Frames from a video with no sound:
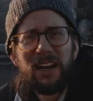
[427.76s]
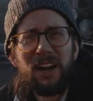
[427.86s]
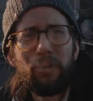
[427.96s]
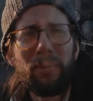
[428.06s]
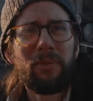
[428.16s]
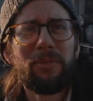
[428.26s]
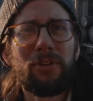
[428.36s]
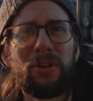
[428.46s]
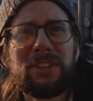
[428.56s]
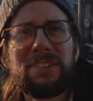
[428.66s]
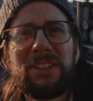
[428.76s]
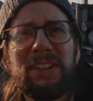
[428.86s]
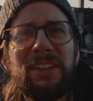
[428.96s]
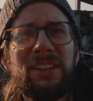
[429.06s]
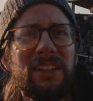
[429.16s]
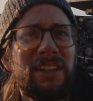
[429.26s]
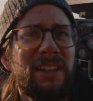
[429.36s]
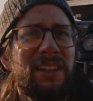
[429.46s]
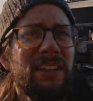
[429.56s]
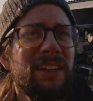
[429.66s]
I hope I'm in focus.
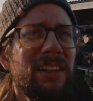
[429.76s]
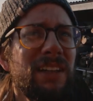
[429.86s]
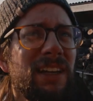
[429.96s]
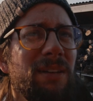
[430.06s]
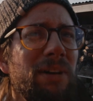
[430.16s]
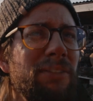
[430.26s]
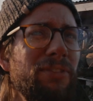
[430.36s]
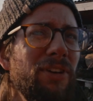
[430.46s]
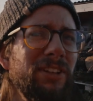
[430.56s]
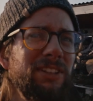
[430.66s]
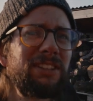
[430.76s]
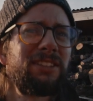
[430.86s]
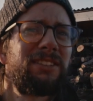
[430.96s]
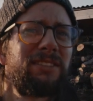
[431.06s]
Am I in focus?